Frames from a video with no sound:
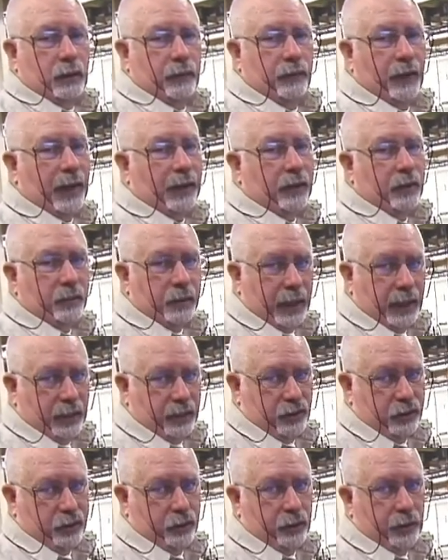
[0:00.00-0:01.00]
vacuum
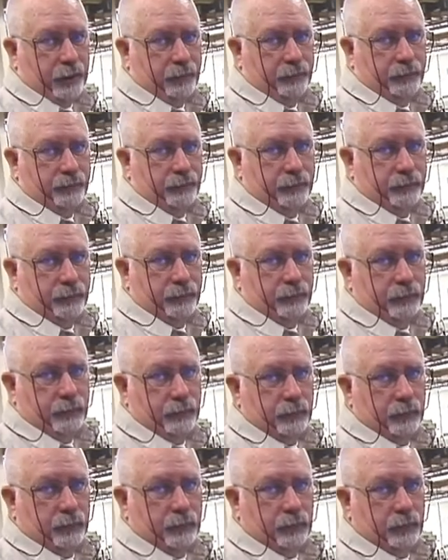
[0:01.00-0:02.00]
gauge to it.
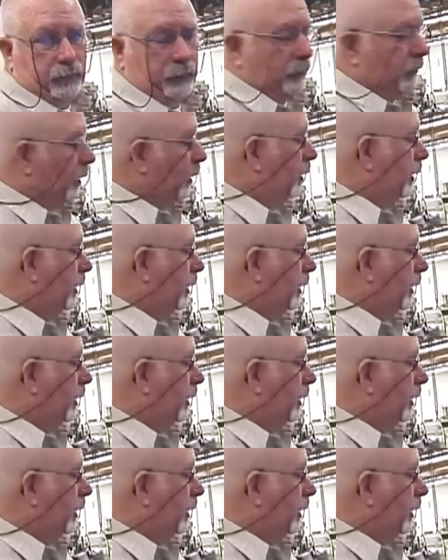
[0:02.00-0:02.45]
All